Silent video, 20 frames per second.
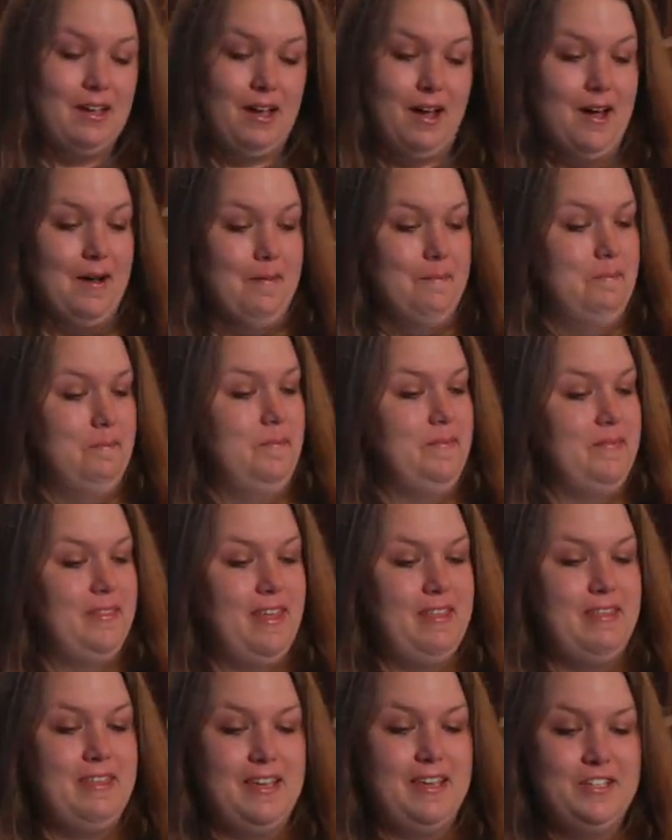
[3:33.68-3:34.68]
Um,
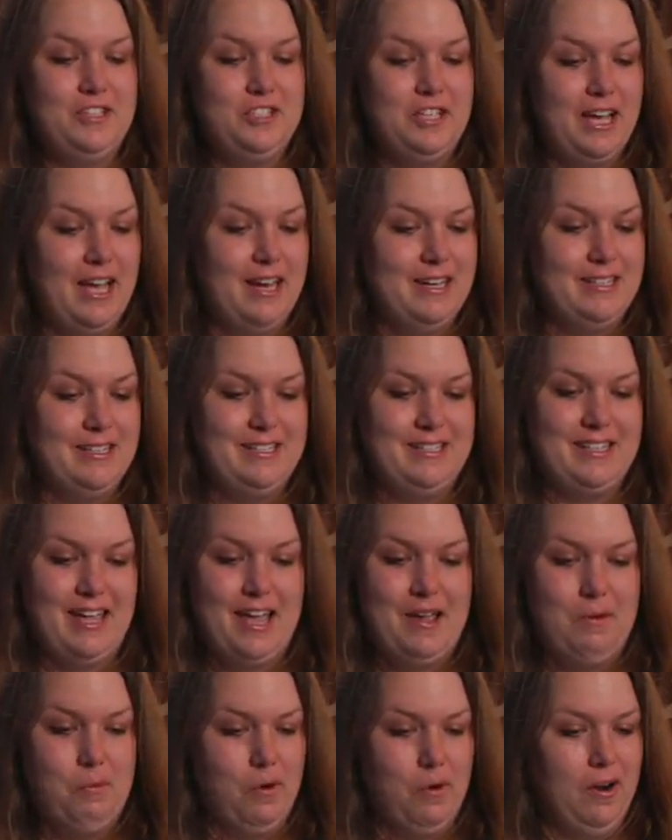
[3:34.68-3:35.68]
the things she had to
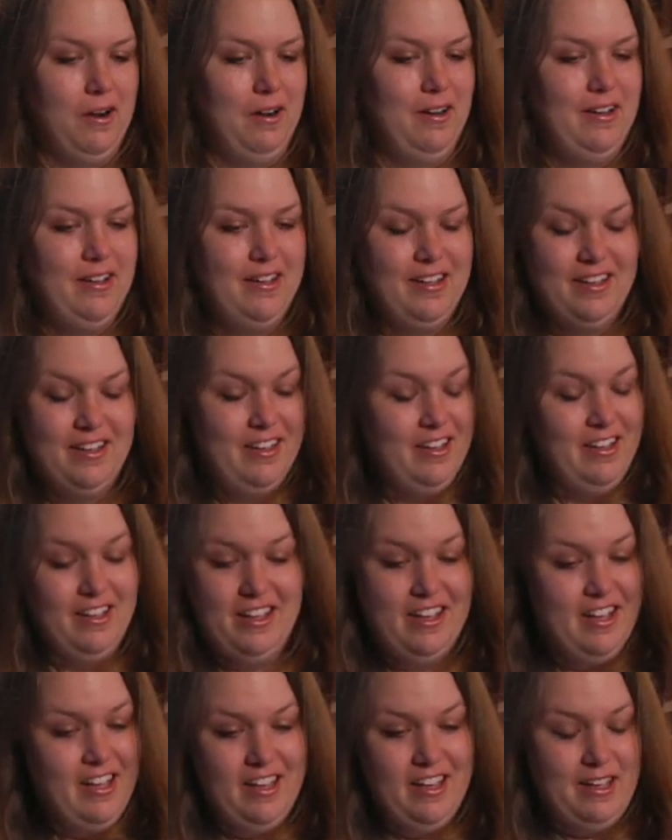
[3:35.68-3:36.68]
say were,
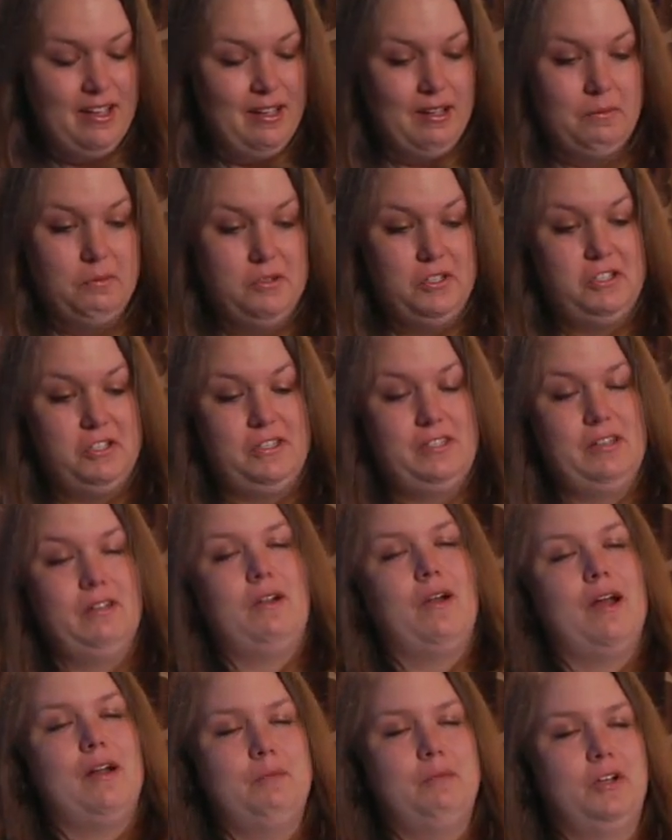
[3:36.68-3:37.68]
it was just
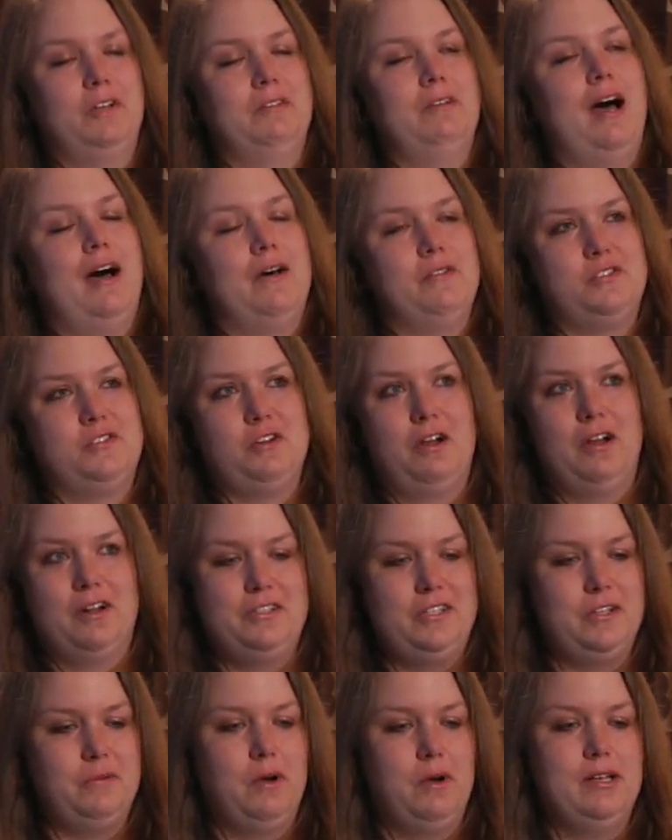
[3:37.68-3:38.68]
incredible how strong
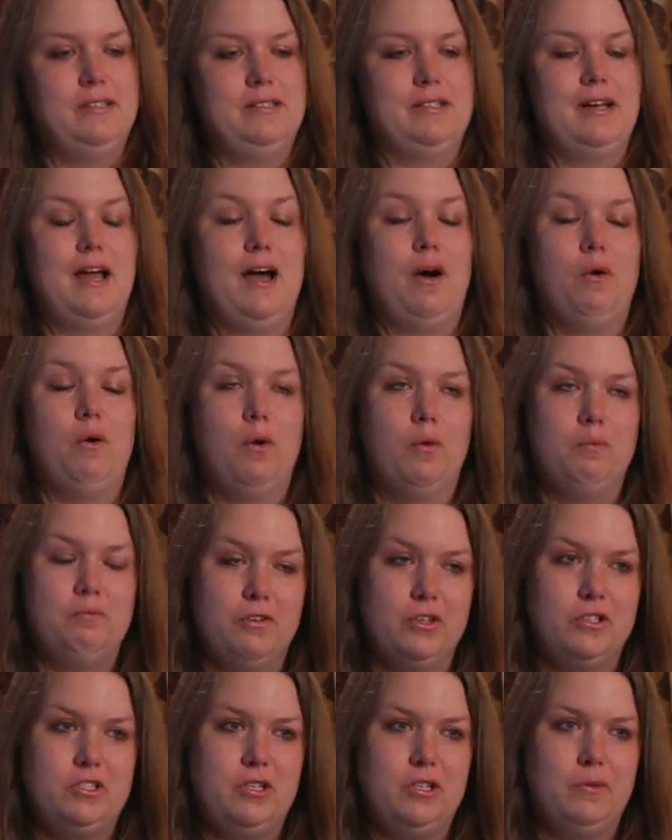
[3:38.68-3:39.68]
she was and how
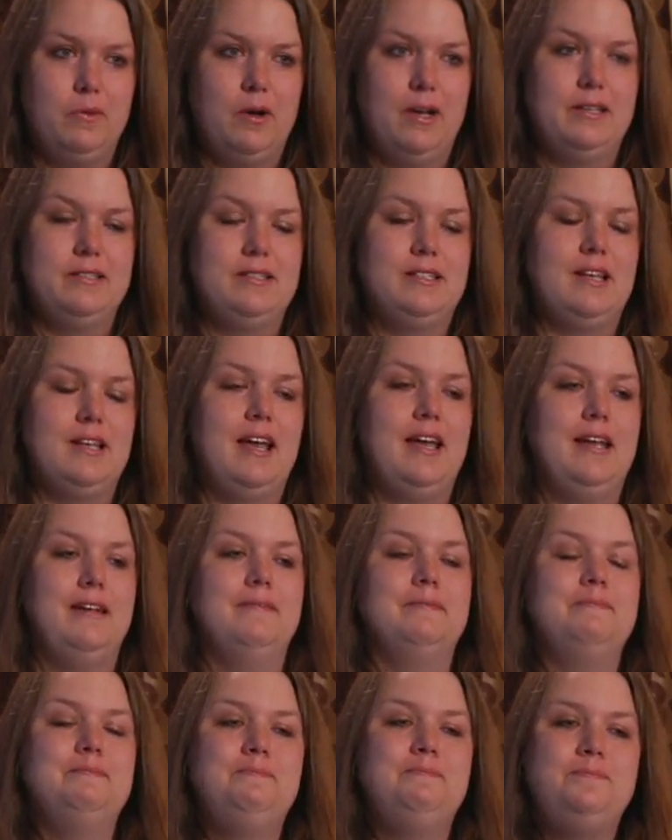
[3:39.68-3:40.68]
hopeful she was.
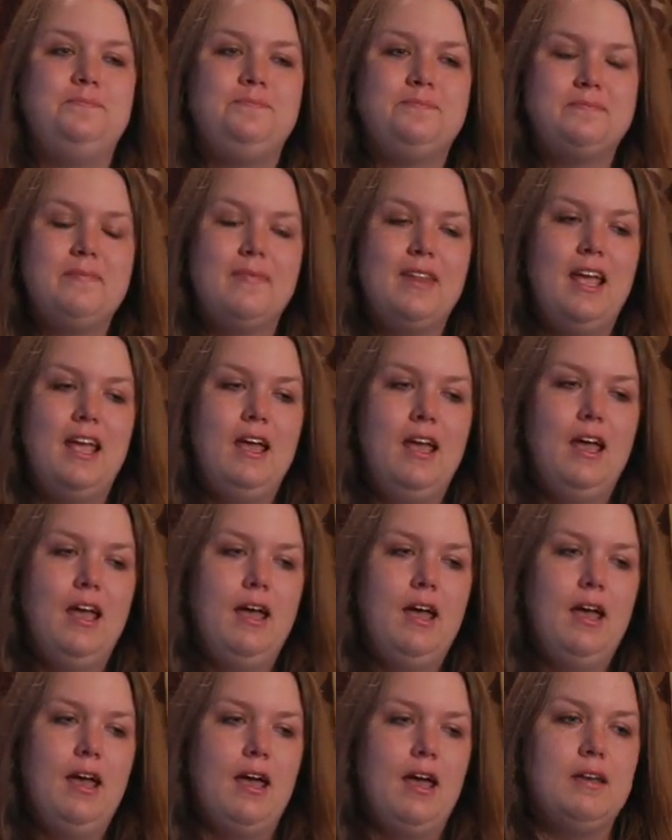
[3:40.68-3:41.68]
And
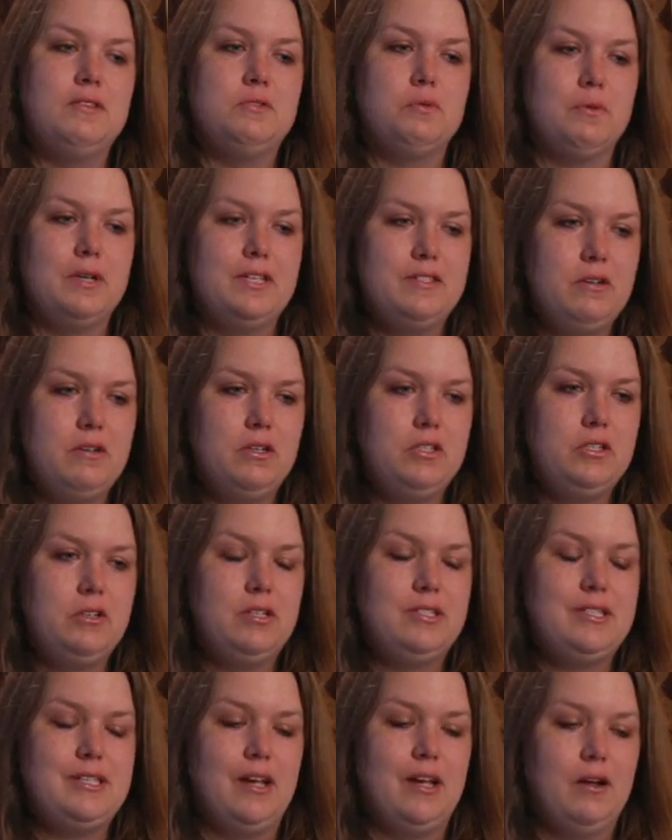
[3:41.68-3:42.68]
as
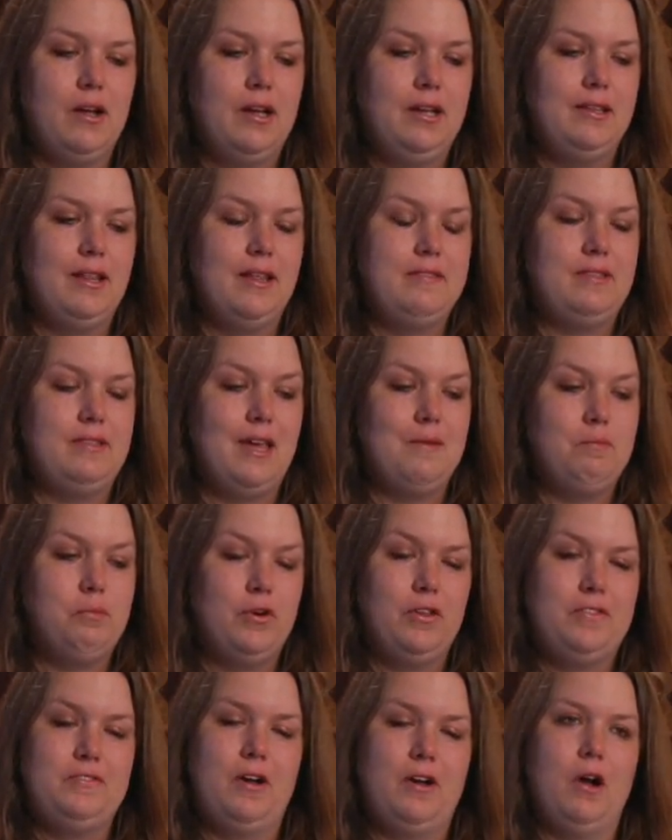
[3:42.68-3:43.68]
researchers, hearing that they
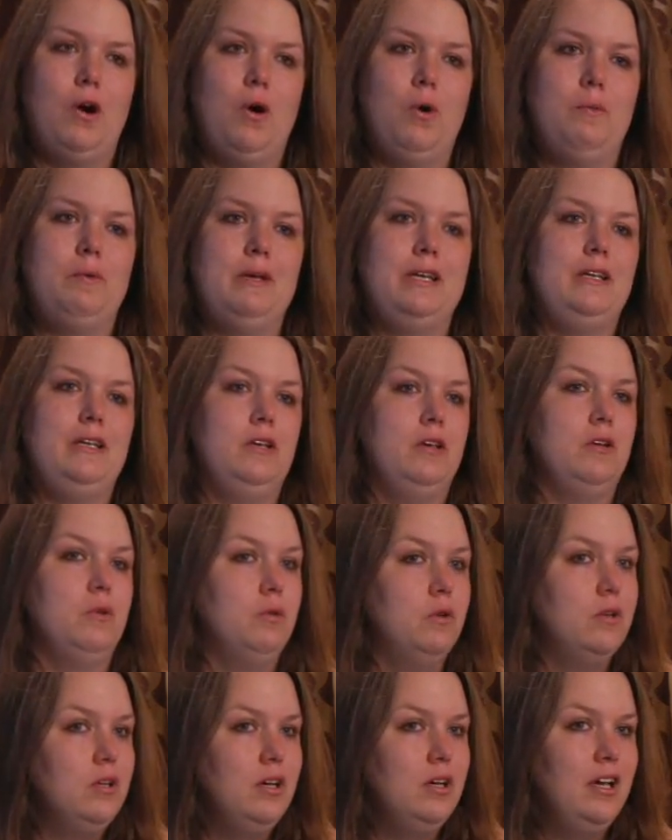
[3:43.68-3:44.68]
put their hope in
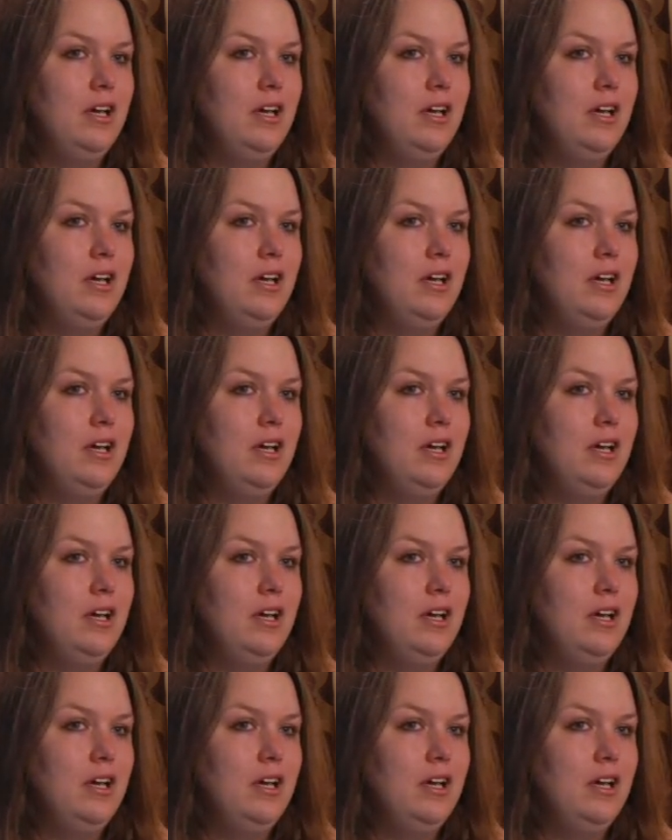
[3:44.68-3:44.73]
you,